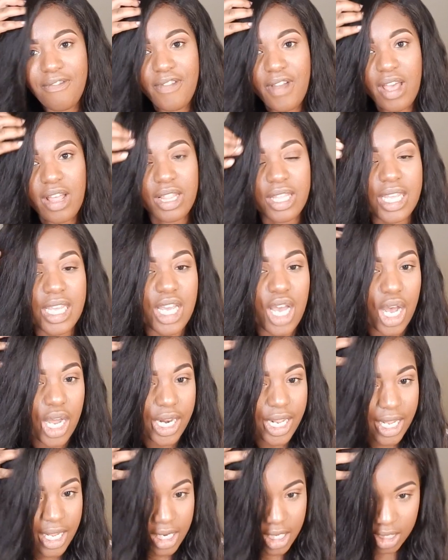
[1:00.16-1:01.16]
finally
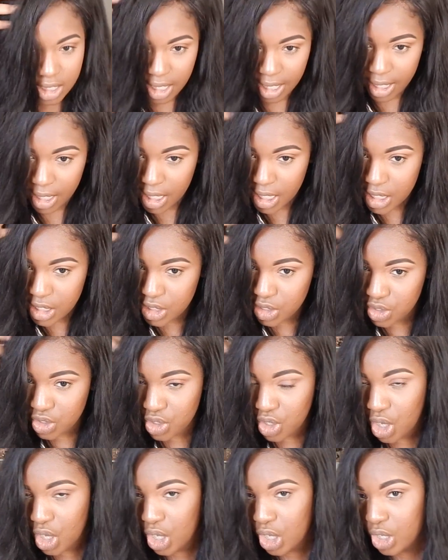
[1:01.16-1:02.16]
got it like
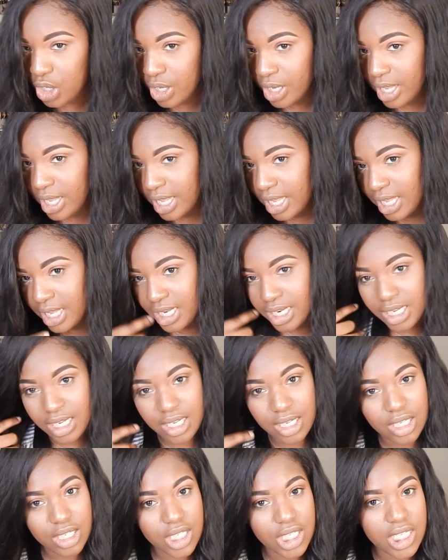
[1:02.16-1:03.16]
installed and
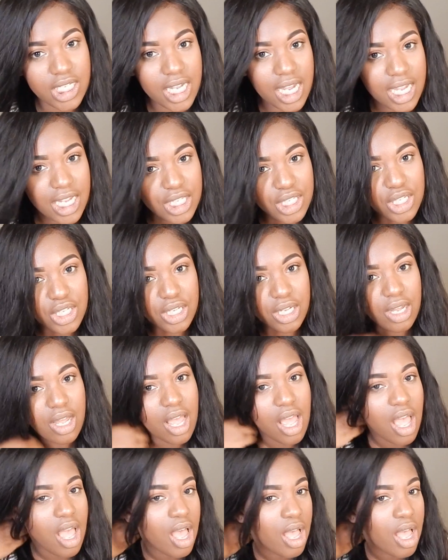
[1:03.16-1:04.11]
done to